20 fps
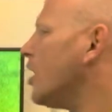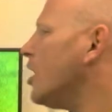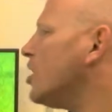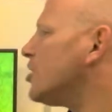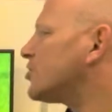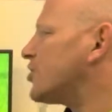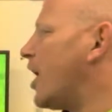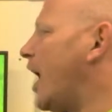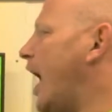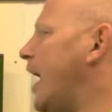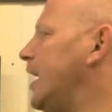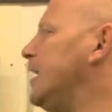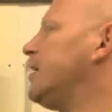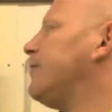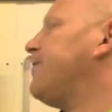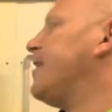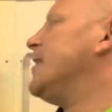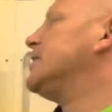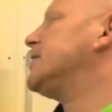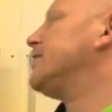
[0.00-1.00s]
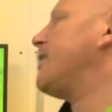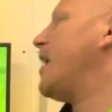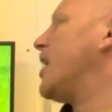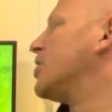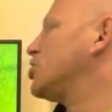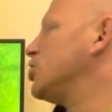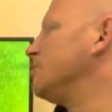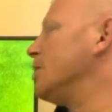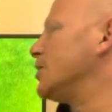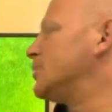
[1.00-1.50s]
So any defensive
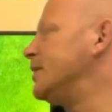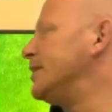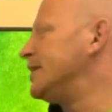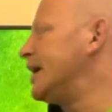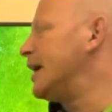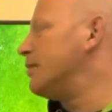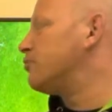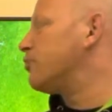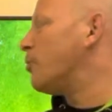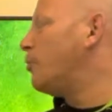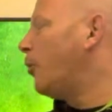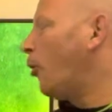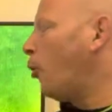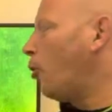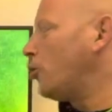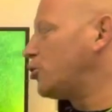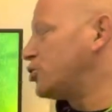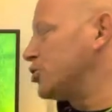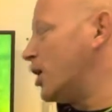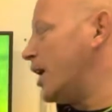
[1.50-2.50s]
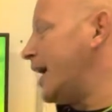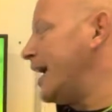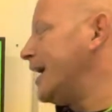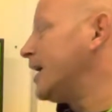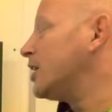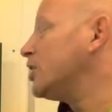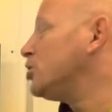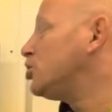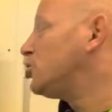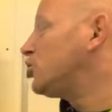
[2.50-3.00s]
action must be deemed proportionate in
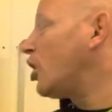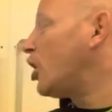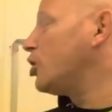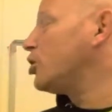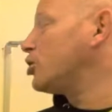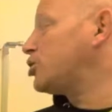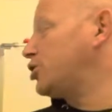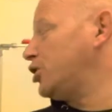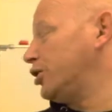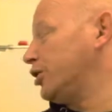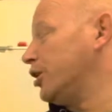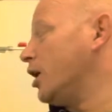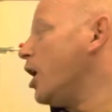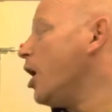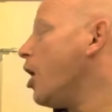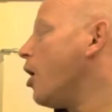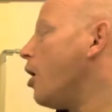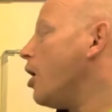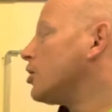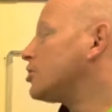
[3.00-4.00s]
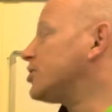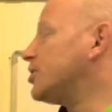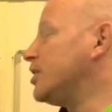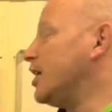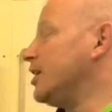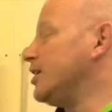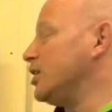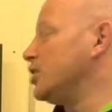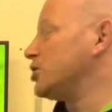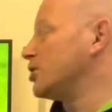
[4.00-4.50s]
conjunction to the
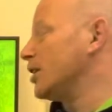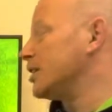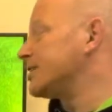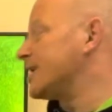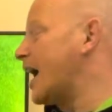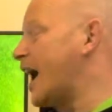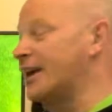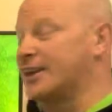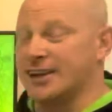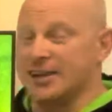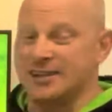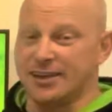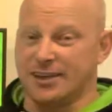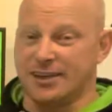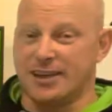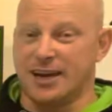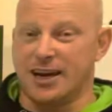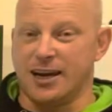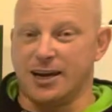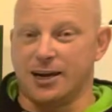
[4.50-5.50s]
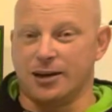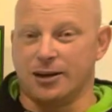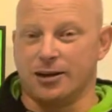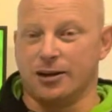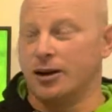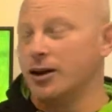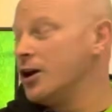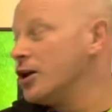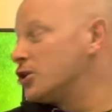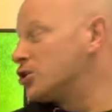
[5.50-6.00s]
initial attack that is undertaken.
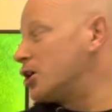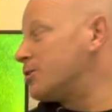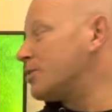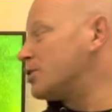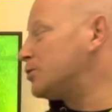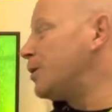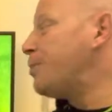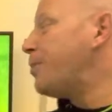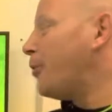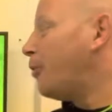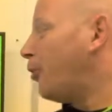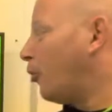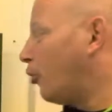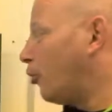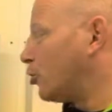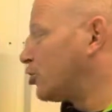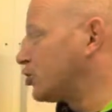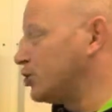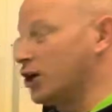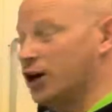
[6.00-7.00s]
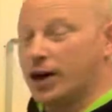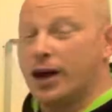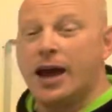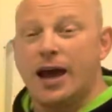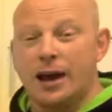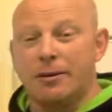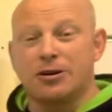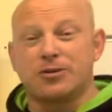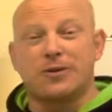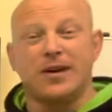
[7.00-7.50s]
So it must be proportionate.
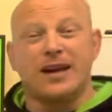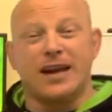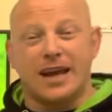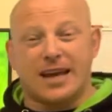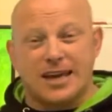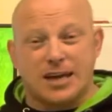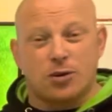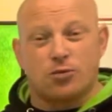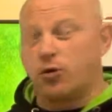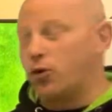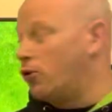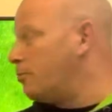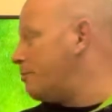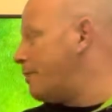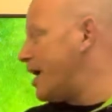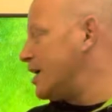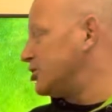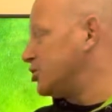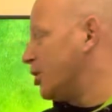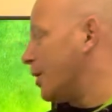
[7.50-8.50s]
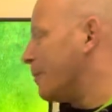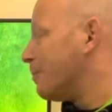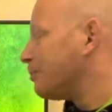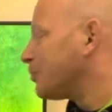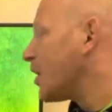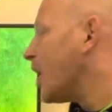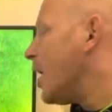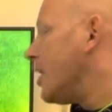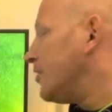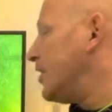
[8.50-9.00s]
It must be in equal measure.
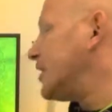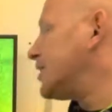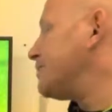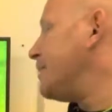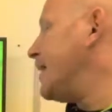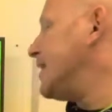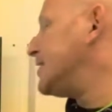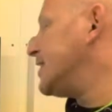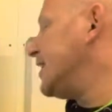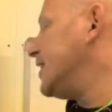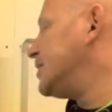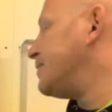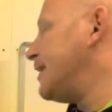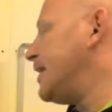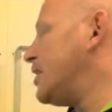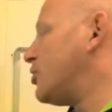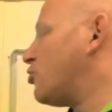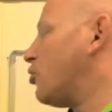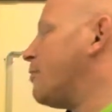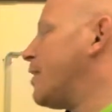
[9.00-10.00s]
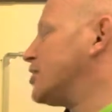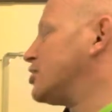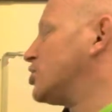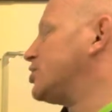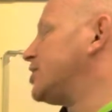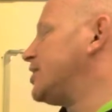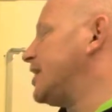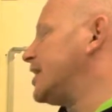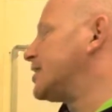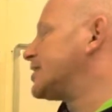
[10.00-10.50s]
This means it needs to be in equal measure
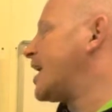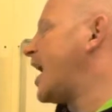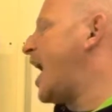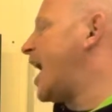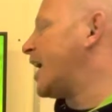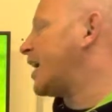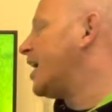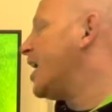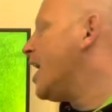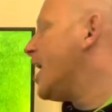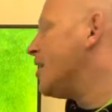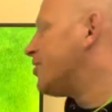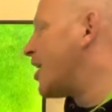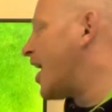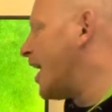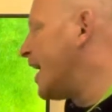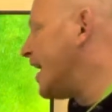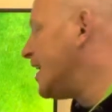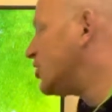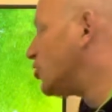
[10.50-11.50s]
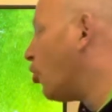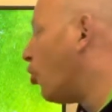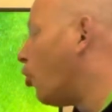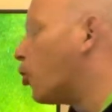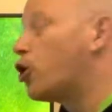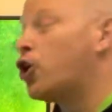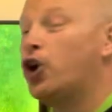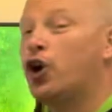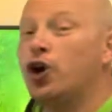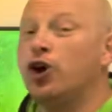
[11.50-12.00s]
to the attack that is or
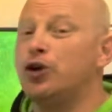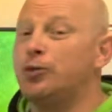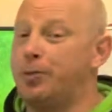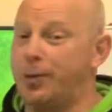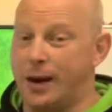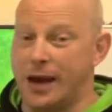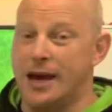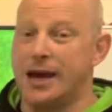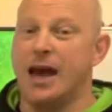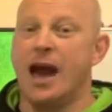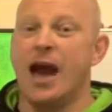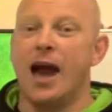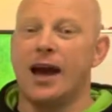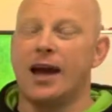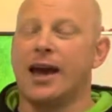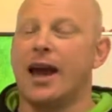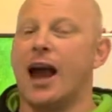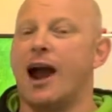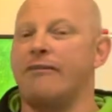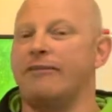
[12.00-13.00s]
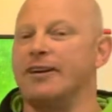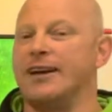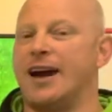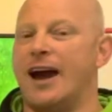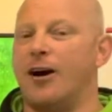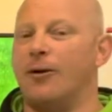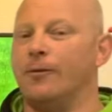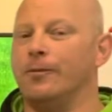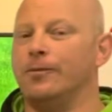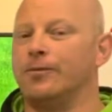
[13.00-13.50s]
could be carried out.